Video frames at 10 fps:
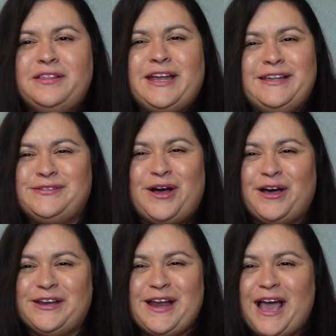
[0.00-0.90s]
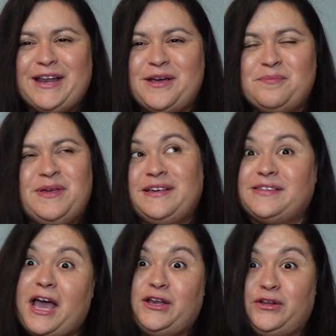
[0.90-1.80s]
that is on an item? Because
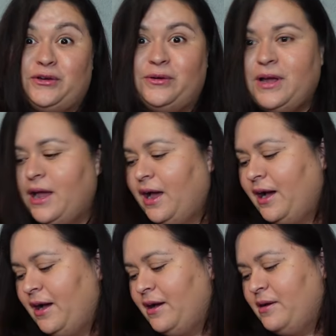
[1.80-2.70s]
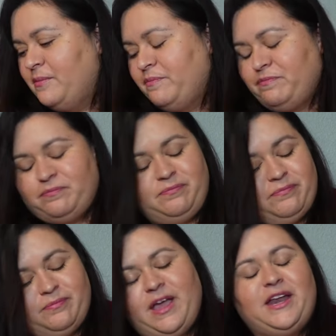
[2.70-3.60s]
I do. Um,
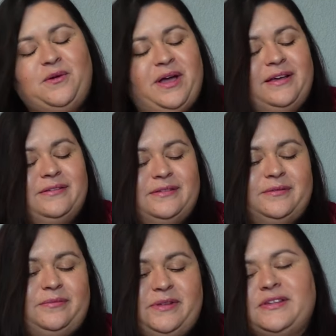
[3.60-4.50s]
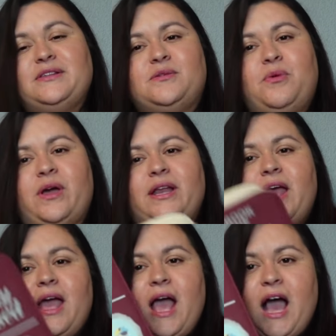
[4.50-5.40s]
anyway, besides the point.
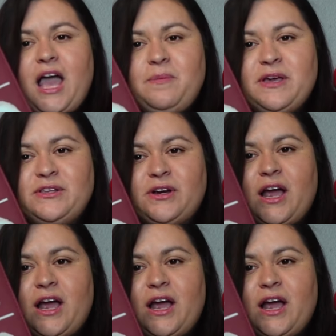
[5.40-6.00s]
I picked her